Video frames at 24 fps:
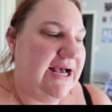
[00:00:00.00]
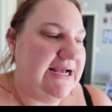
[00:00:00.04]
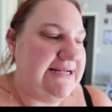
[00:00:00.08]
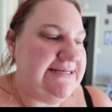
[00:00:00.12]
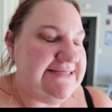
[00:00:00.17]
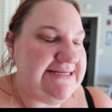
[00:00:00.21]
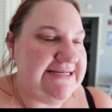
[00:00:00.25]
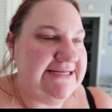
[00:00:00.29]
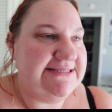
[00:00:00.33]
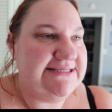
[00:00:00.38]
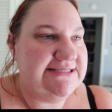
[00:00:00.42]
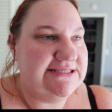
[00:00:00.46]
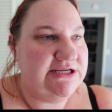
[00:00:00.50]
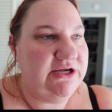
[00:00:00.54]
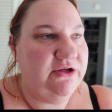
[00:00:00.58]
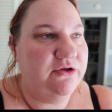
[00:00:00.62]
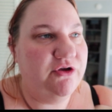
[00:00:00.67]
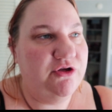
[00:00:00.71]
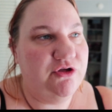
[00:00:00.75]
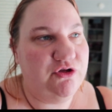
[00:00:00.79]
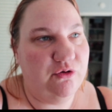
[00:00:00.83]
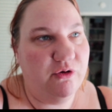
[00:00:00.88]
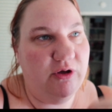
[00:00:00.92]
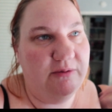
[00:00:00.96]
I did still
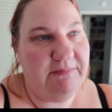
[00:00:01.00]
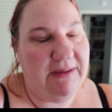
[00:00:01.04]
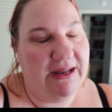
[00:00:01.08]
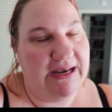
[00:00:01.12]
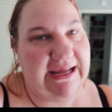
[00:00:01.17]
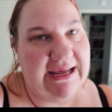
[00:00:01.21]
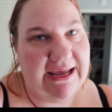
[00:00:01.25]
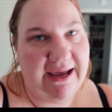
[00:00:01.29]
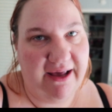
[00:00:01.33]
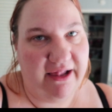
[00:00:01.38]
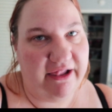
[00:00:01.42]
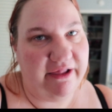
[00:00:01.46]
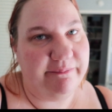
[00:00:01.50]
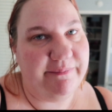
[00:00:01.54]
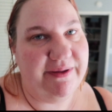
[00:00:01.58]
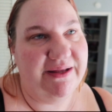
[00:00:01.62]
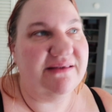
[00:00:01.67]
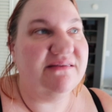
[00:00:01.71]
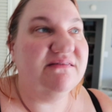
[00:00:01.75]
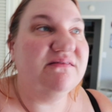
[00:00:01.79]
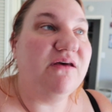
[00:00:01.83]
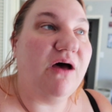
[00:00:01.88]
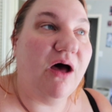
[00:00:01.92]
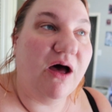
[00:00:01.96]
enjoy many
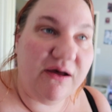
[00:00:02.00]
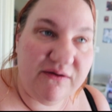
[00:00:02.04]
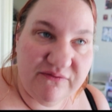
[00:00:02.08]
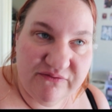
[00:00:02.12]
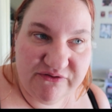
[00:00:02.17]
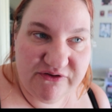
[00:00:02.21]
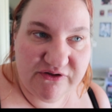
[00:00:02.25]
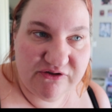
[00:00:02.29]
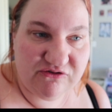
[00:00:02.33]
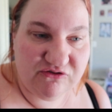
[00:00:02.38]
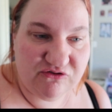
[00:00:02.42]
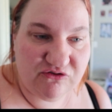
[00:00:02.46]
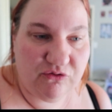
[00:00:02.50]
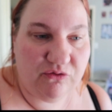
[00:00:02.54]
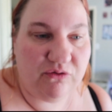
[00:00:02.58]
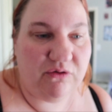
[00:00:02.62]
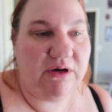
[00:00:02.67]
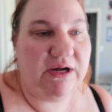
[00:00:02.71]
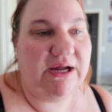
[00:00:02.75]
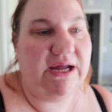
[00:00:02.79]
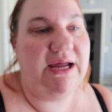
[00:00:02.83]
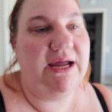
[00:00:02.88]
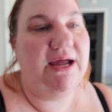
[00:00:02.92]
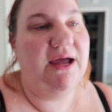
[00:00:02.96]
elements of the
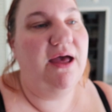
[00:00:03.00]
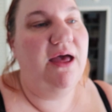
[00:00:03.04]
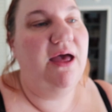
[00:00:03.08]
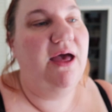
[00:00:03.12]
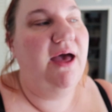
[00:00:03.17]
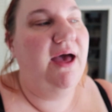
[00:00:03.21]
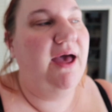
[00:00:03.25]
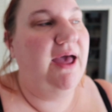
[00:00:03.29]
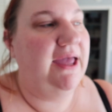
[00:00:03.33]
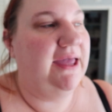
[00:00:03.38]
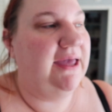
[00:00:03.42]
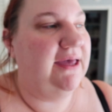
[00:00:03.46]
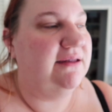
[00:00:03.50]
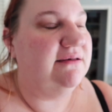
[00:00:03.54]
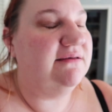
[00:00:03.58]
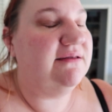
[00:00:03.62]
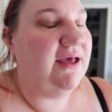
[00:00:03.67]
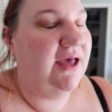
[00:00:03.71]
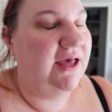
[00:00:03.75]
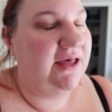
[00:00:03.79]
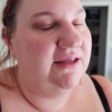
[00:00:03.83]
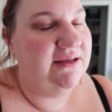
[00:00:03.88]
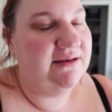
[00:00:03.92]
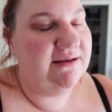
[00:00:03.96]
story and
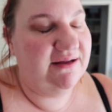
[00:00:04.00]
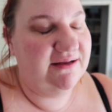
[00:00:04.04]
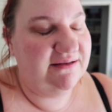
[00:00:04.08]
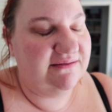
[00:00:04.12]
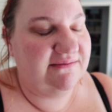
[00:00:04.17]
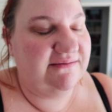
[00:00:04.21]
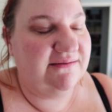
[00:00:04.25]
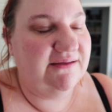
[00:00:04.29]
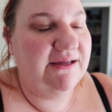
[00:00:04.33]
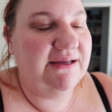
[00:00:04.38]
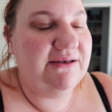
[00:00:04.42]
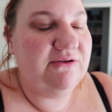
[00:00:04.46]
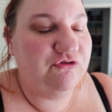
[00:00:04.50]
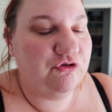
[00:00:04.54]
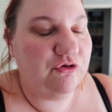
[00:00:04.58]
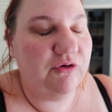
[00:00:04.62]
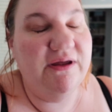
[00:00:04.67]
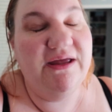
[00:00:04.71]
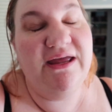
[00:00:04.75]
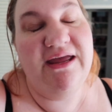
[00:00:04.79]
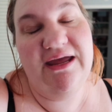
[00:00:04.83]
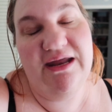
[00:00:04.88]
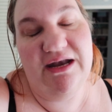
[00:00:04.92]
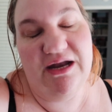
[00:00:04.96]
uh, it's
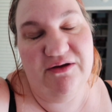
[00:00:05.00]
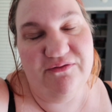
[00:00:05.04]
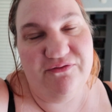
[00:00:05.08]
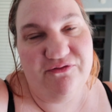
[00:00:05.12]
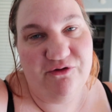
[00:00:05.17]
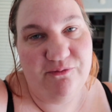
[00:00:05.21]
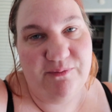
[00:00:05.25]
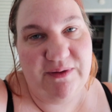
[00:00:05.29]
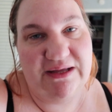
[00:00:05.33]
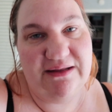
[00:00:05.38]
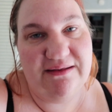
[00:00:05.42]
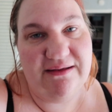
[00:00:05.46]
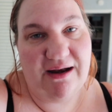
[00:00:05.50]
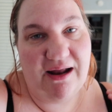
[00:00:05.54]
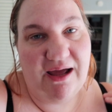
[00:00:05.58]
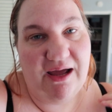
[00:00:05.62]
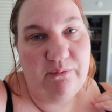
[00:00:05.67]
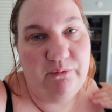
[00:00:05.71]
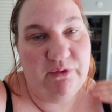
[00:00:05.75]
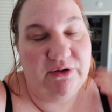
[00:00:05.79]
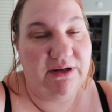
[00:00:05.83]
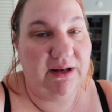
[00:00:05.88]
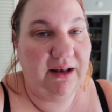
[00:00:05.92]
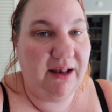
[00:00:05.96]
intriguing enough for me that
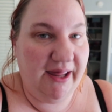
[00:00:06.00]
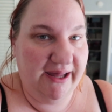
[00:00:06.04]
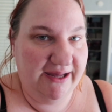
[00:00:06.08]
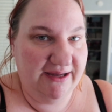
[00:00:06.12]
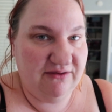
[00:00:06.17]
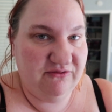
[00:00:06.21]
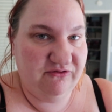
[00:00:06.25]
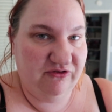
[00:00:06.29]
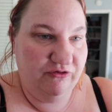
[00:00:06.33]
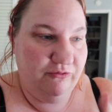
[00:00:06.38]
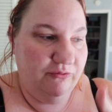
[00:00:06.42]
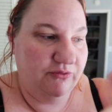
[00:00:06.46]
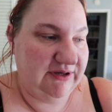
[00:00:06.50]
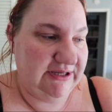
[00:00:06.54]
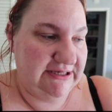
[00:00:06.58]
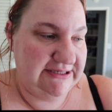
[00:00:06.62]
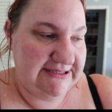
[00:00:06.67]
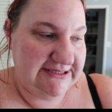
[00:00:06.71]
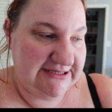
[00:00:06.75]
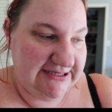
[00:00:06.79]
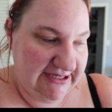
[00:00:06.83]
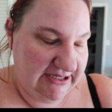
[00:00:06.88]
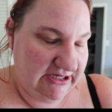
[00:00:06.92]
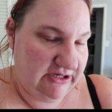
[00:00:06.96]
I would like to
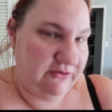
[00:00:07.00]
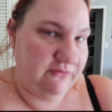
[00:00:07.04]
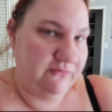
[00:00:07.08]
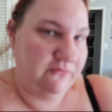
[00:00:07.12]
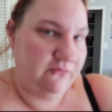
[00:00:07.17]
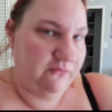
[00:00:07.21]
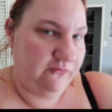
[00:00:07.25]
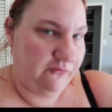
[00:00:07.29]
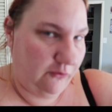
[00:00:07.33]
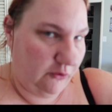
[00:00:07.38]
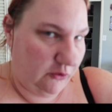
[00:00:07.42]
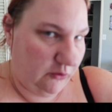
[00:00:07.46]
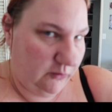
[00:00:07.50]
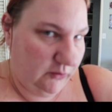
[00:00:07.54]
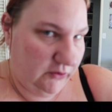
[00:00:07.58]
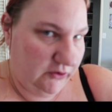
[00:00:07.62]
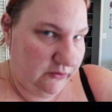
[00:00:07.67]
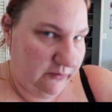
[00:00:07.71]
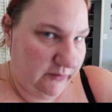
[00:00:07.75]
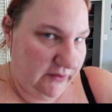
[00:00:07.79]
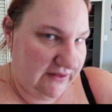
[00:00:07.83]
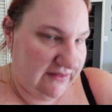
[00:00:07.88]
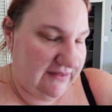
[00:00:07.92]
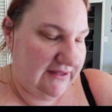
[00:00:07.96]
continue
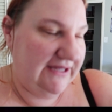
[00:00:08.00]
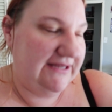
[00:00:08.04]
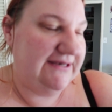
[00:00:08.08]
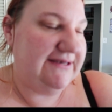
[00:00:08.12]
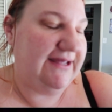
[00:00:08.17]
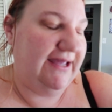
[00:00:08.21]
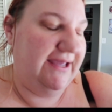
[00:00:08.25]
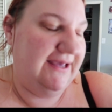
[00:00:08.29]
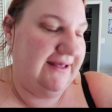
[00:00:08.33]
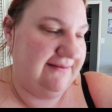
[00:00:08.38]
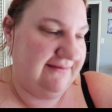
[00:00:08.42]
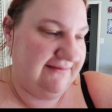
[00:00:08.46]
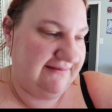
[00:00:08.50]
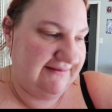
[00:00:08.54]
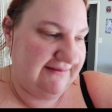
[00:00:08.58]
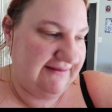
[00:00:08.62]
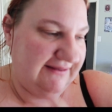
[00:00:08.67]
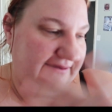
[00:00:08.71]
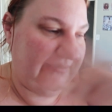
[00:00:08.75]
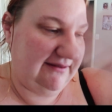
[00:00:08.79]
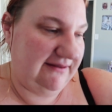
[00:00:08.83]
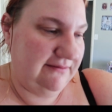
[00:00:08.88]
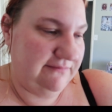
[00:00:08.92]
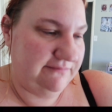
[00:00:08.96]
forward with it and
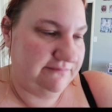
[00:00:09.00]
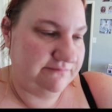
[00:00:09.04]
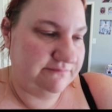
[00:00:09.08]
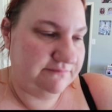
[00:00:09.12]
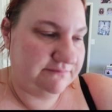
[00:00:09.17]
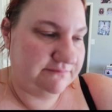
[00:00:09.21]
see